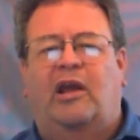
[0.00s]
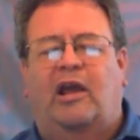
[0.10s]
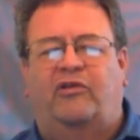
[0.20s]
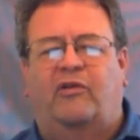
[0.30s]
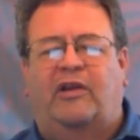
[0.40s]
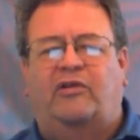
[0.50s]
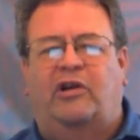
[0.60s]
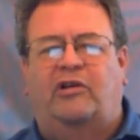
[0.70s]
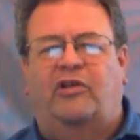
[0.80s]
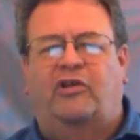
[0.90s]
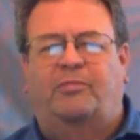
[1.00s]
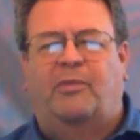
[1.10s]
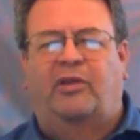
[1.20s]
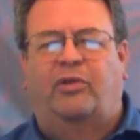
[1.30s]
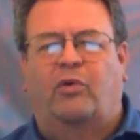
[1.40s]
as you've entered into this
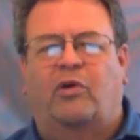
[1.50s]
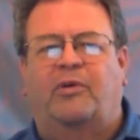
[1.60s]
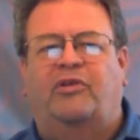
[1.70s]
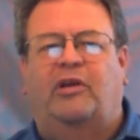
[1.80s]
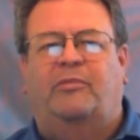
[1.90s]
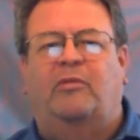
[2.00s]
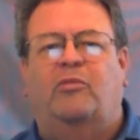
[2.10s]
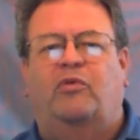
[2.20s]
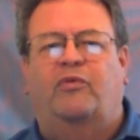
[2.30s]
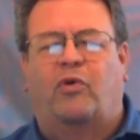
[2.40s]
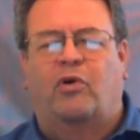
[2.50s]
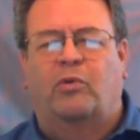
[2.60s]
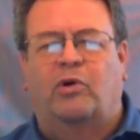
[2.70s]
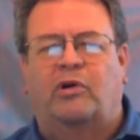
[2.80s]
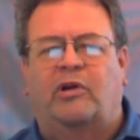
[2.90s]
month, or been something moved
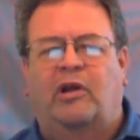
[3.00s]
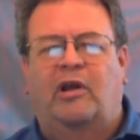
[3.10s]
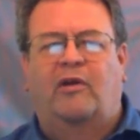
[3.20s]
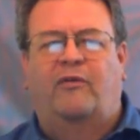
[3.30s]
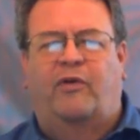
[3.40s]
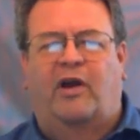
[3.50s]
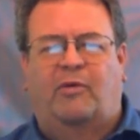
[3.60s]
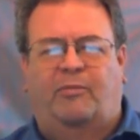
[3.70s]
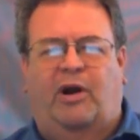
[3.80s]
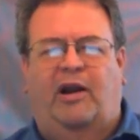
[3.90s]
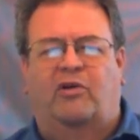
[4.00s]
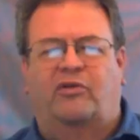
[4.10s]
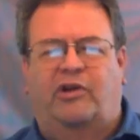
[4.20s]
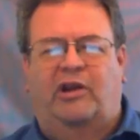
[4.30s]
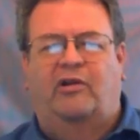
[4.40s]
forward from a prior
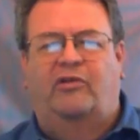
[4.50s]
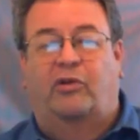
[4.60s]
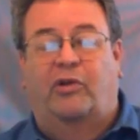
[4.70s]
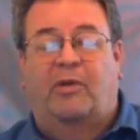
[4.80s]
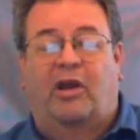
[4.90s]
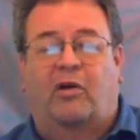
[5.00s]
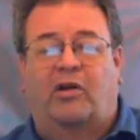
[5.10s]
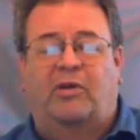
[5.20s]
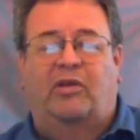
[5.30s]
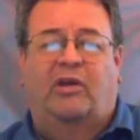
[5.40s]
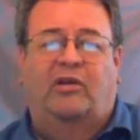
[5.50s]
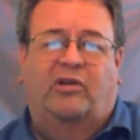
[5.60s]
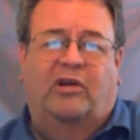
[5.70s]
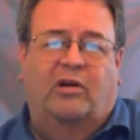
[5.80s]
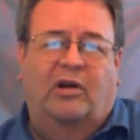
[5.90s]
sheet. So there may already be things
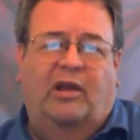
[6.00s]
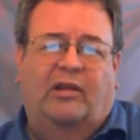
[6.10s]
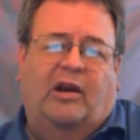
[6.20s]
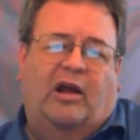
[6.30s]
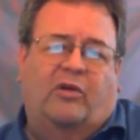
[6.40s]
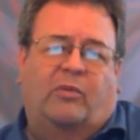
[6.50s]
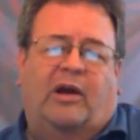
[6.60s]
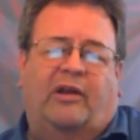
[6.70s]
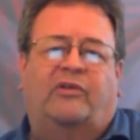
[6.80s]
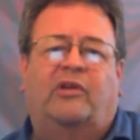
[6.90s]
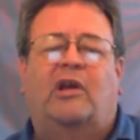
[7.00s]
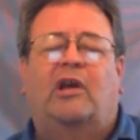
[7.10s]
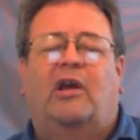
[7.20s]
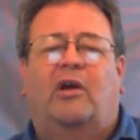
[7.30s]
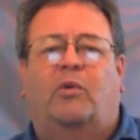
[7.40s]
here, and then otherwise
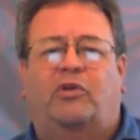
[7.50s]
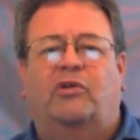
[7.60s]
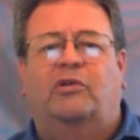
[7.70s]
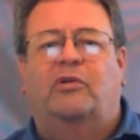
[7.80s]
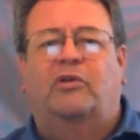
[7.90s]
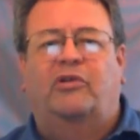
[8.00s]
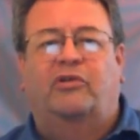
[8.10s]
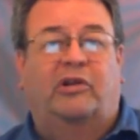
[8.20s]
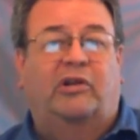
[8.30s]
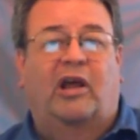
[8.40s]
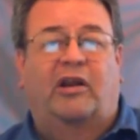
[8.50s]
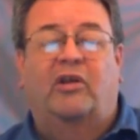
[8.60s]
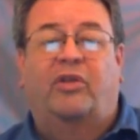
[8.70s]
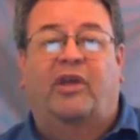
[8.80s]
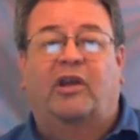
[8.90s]
what you'll do is you'll sit down and
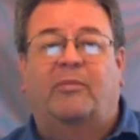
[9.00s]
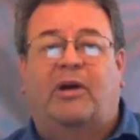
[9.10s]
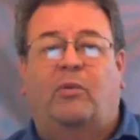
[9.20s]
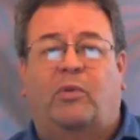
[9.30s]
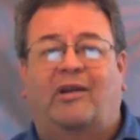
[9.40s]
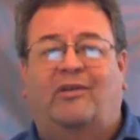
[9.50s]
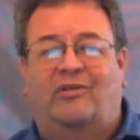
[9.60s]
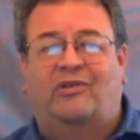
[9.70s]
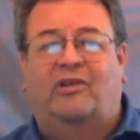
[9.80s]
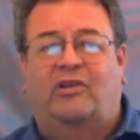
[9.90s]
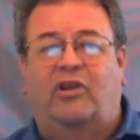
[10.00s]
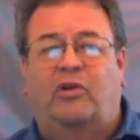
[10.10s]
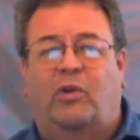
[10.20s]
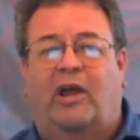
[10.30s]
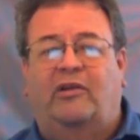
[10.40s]
you'll think about what is it that
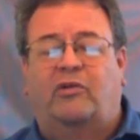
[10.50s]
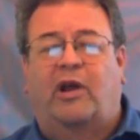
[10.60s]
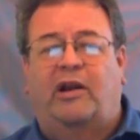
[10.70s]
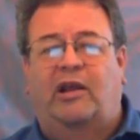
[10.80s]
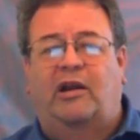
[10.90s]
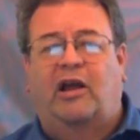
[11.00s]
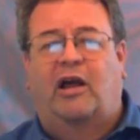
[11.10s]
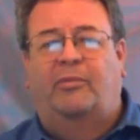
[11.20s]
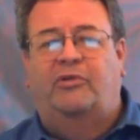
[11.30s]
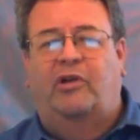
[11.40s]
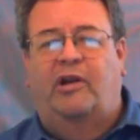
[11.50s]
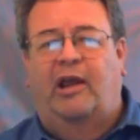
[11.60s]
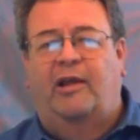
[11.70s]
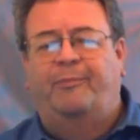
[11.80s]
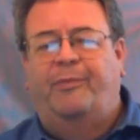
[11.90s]
you'd like to try to get accomplished today.